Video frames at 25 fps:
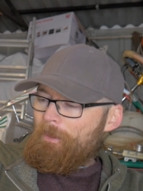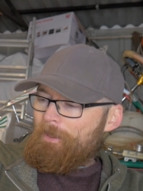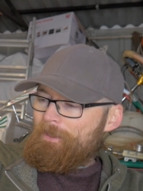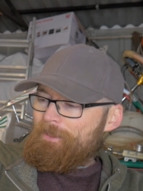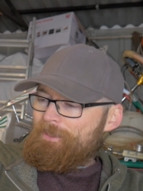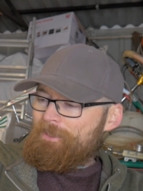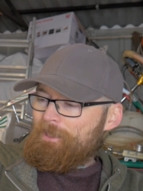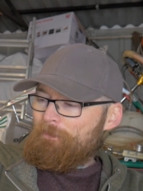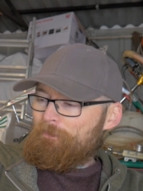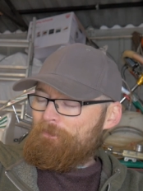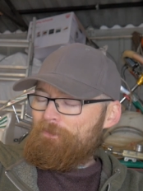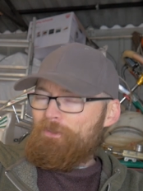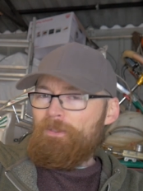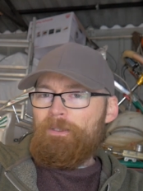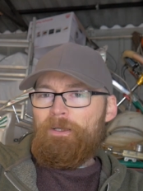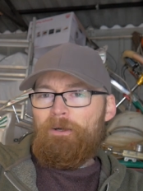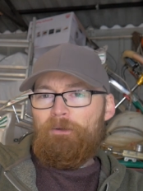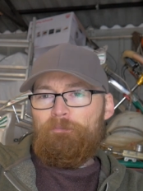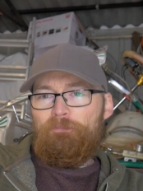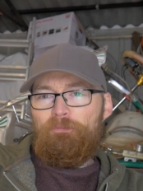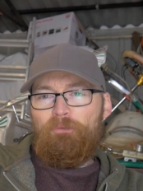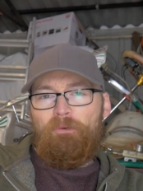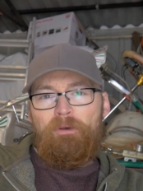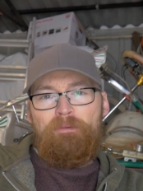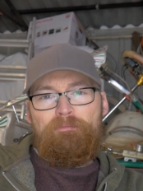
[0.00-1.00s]
something
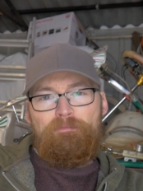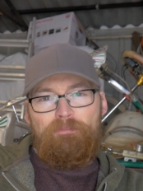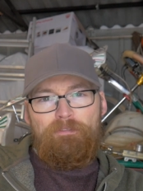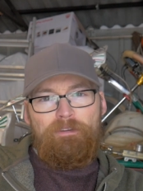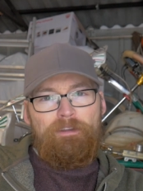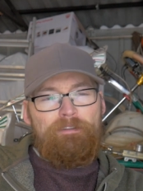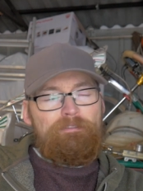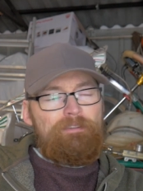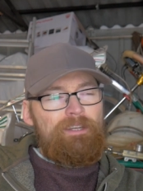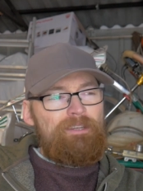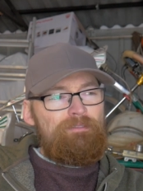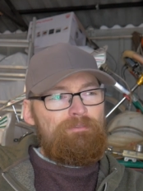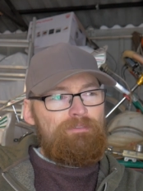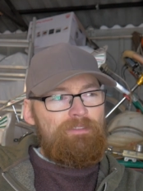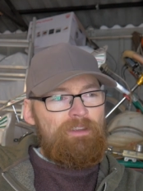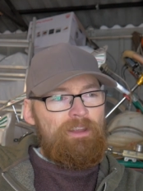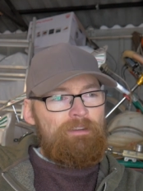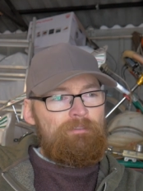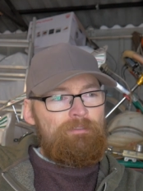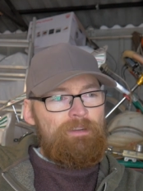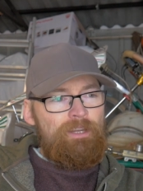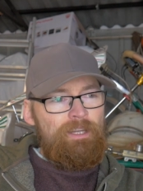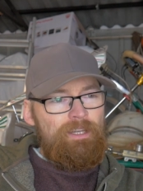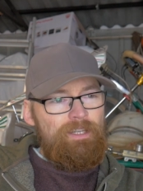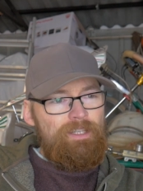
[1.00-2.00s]
I find very
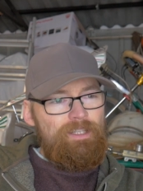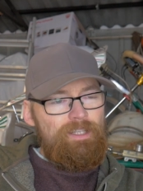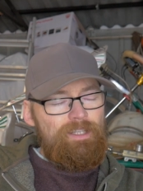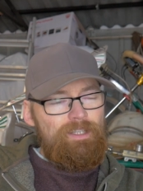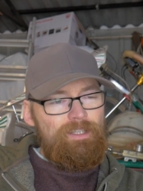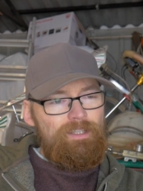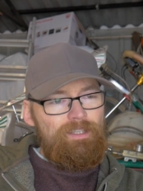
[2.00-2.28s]
very